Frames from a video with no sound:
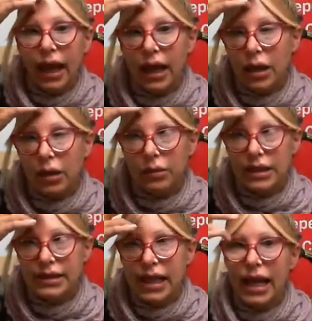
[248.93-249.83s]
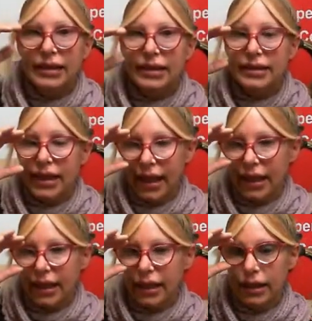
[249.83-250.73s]
It's hard to
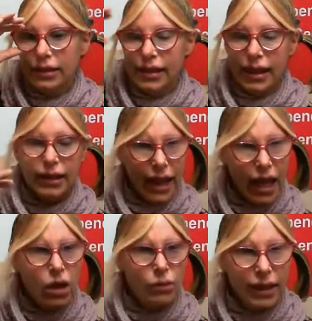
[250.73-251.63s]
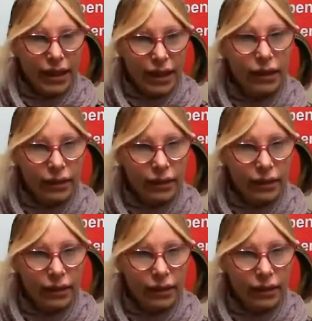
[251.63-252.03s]
say exactly how many.